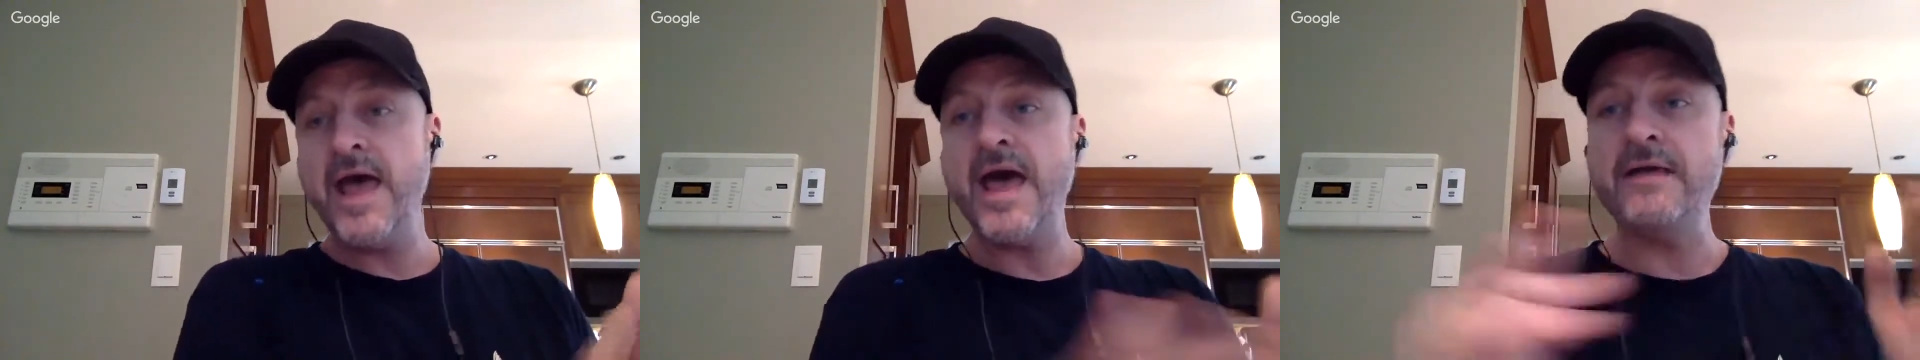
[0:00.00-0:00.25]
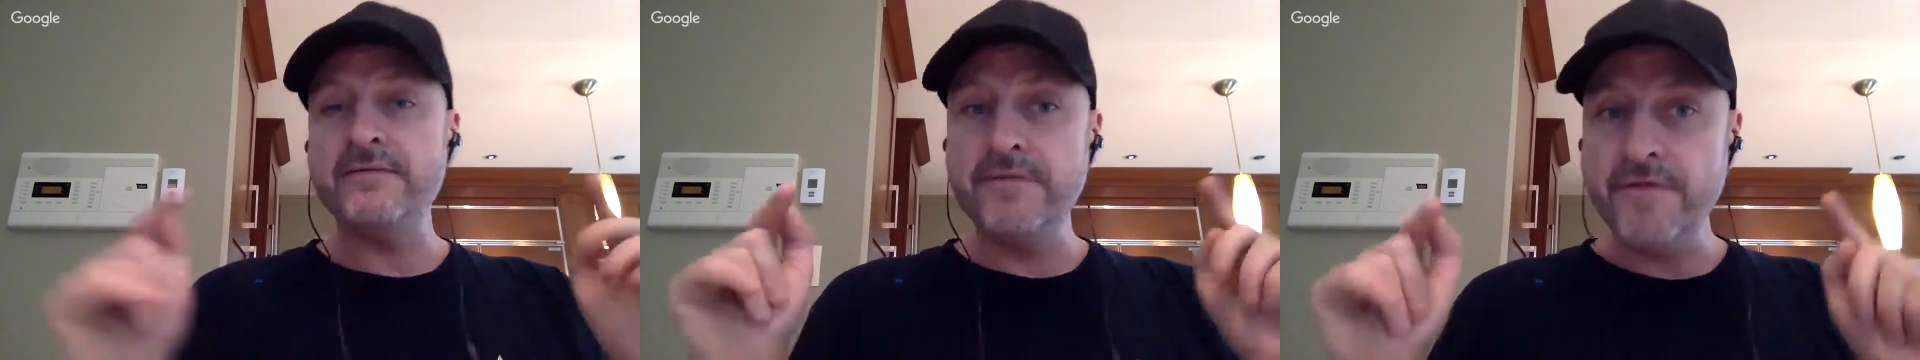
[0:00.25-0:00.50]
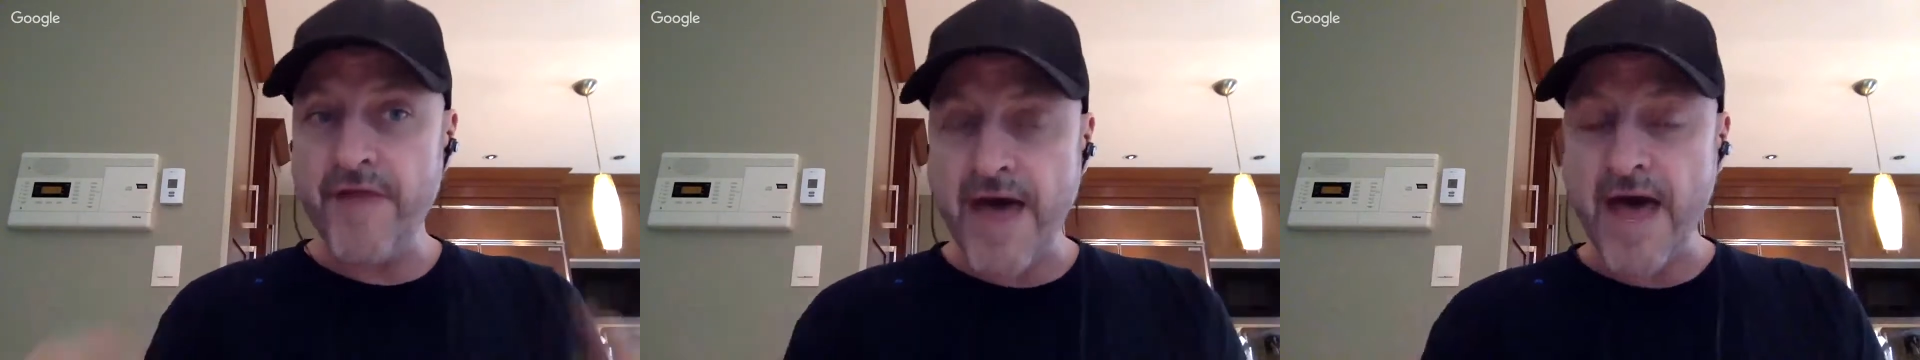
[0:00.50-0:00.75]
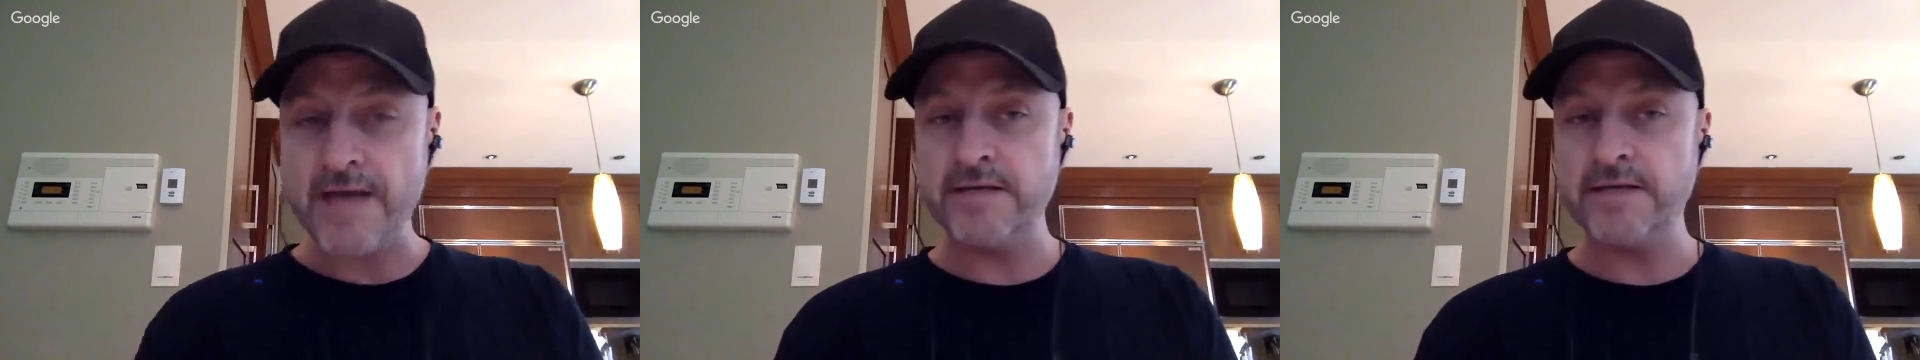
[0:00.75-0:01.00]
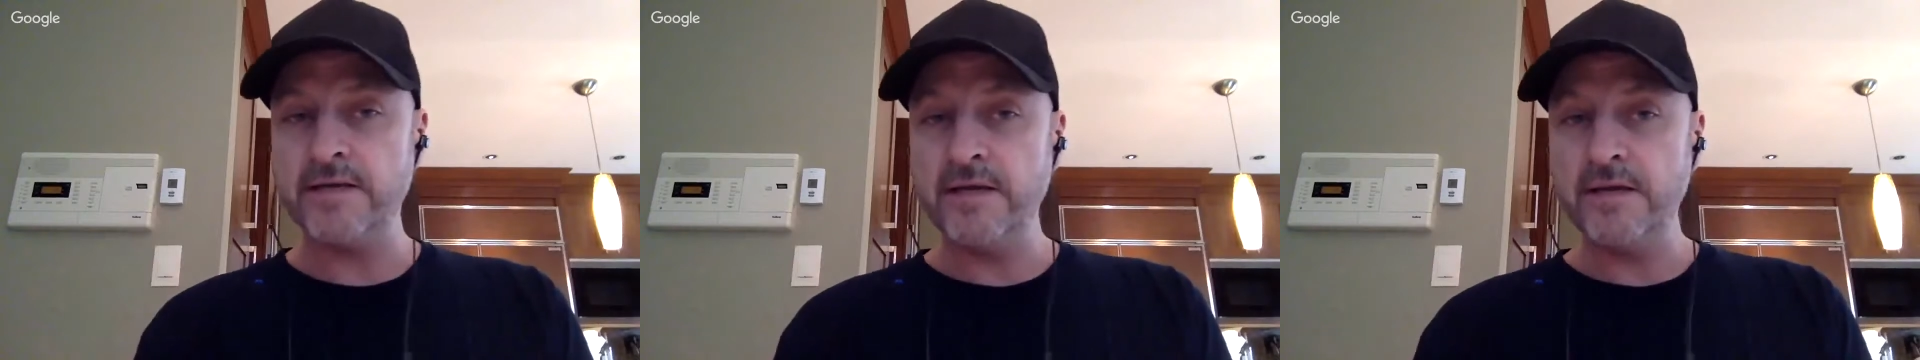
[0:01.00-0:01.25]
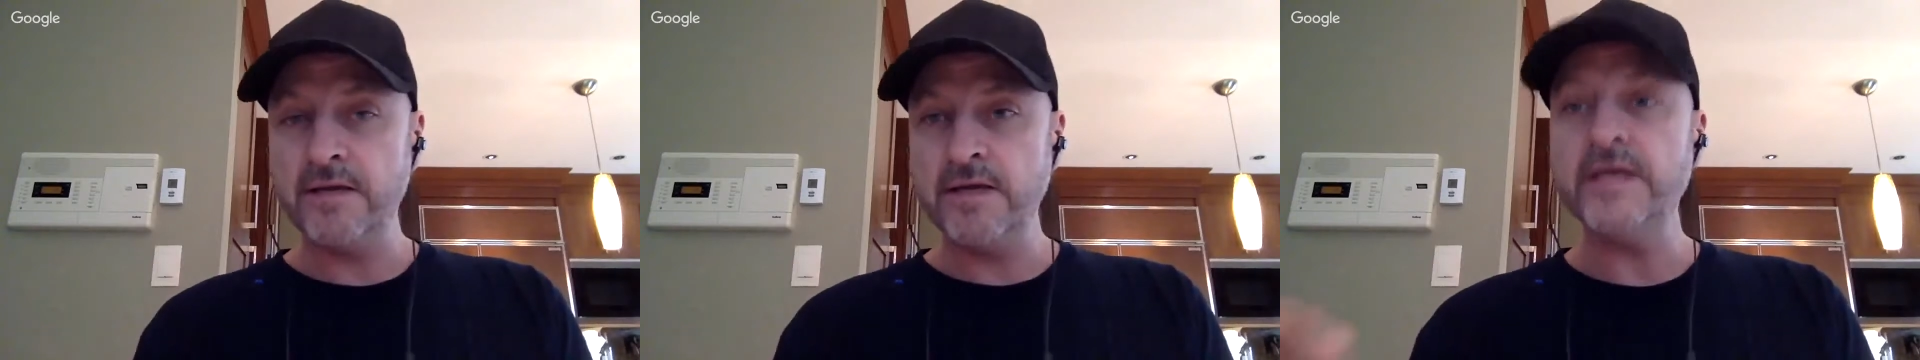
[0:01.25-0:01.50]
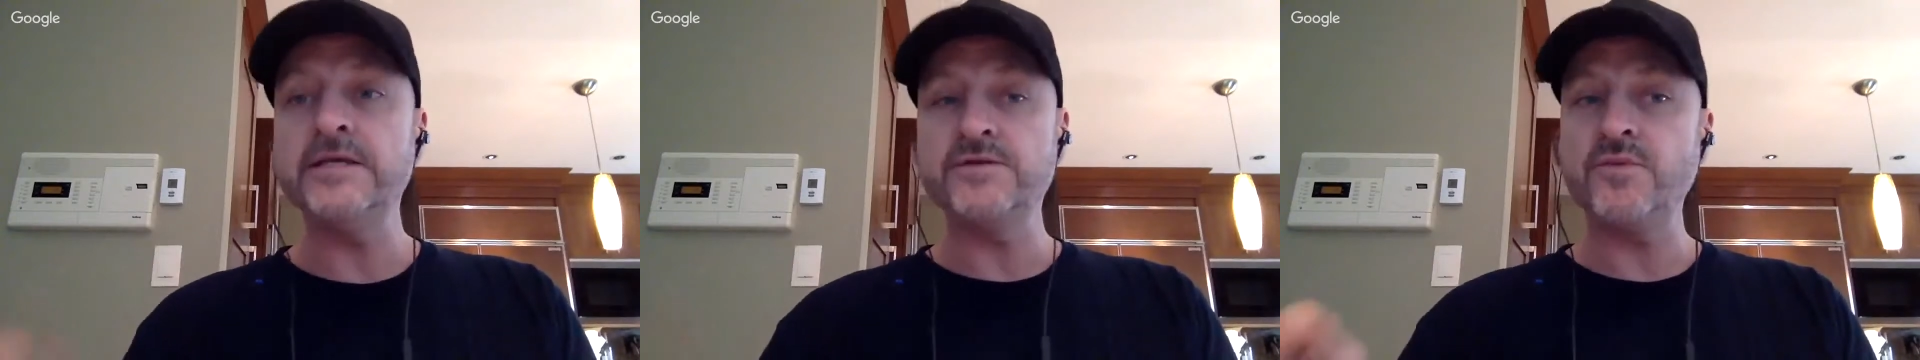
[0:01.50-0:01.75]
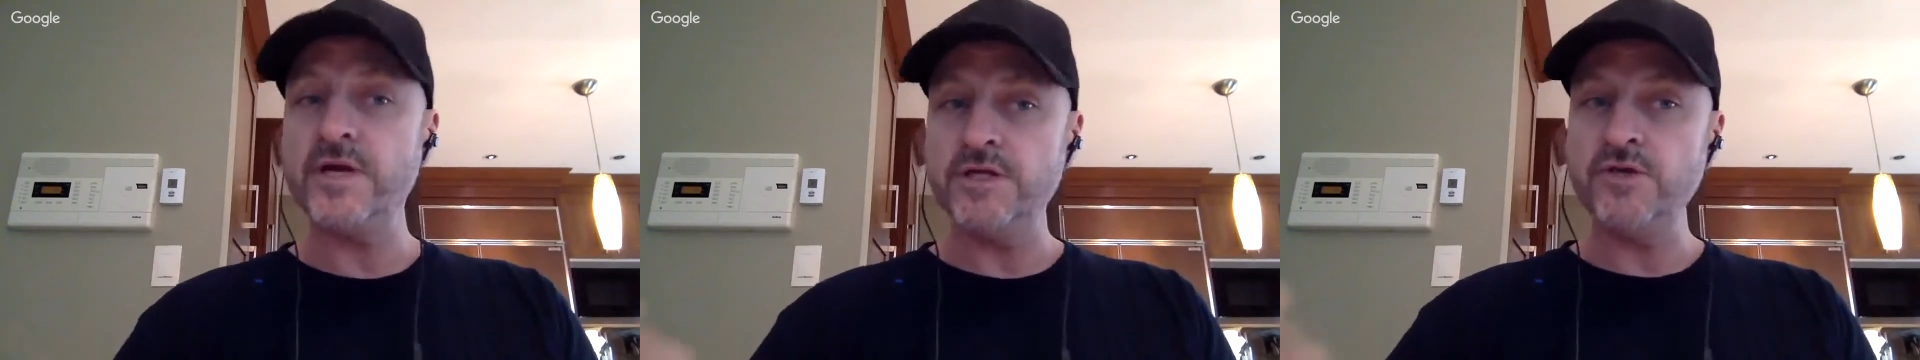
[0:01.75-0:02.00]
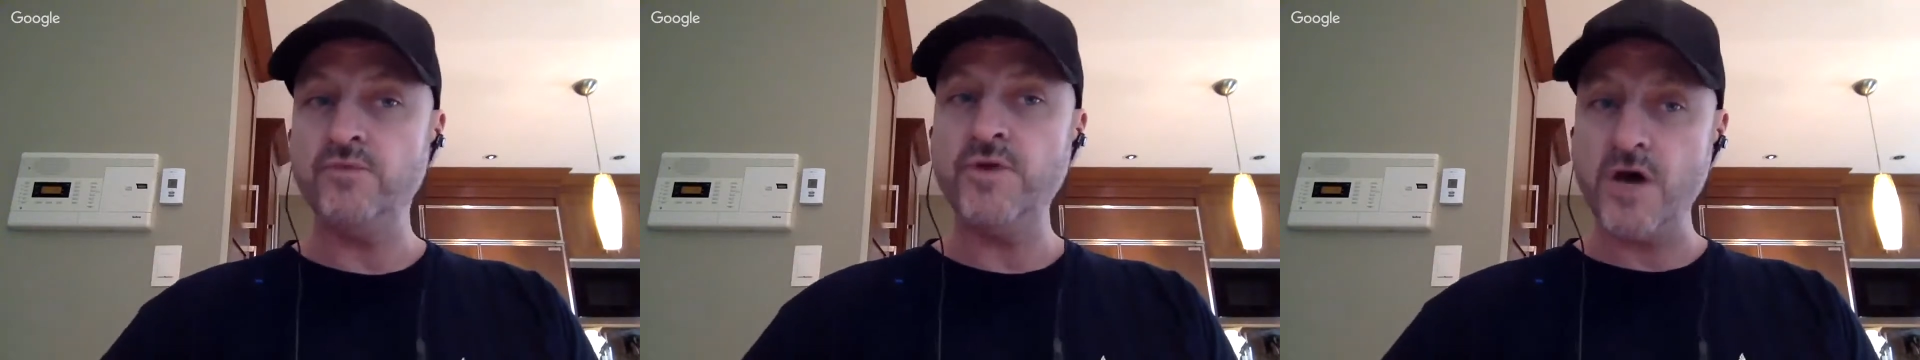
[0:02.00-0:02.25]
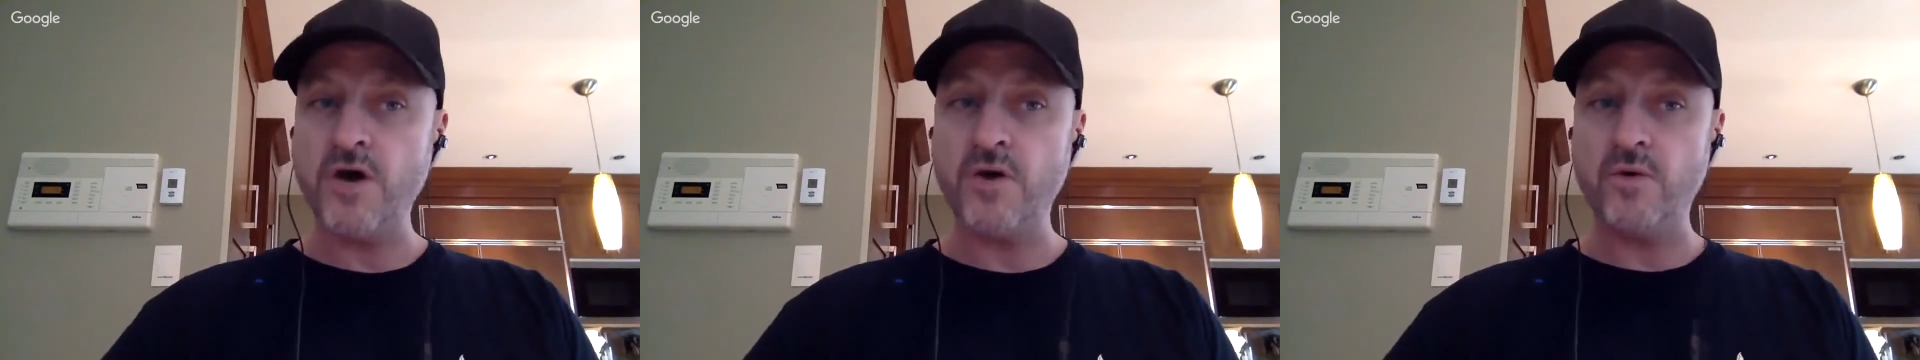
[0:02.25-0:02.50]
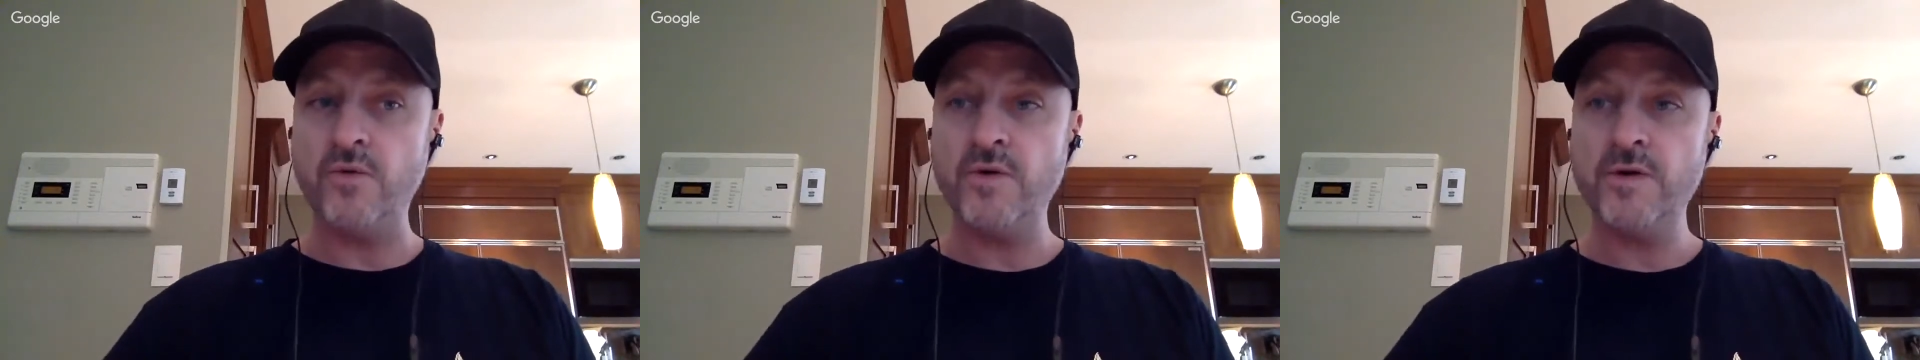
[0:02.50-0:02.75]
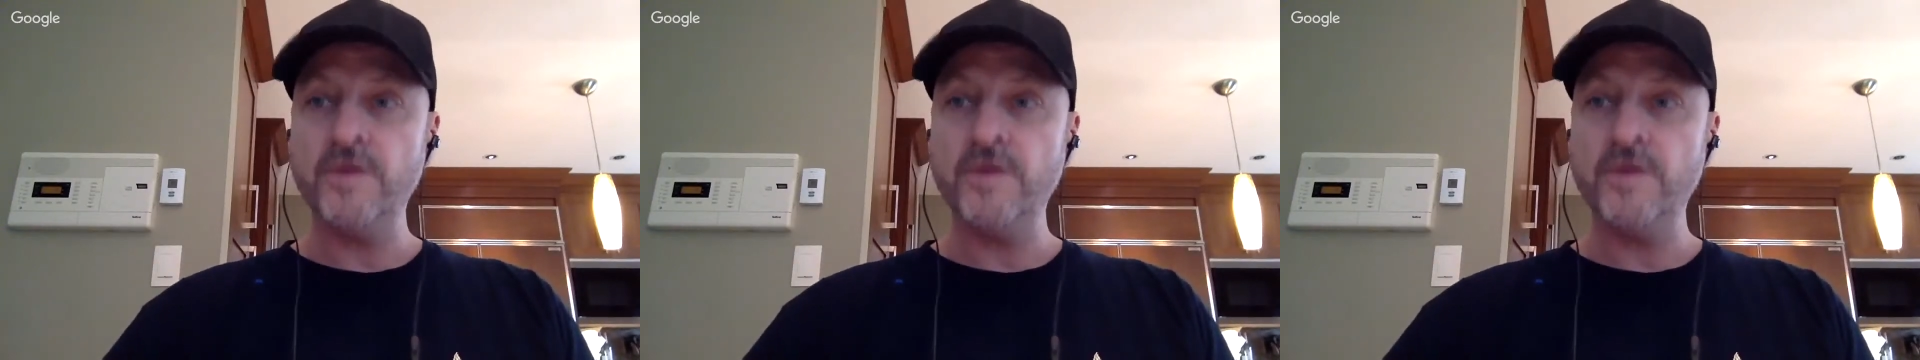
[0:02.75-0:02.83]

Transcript: And that is when you know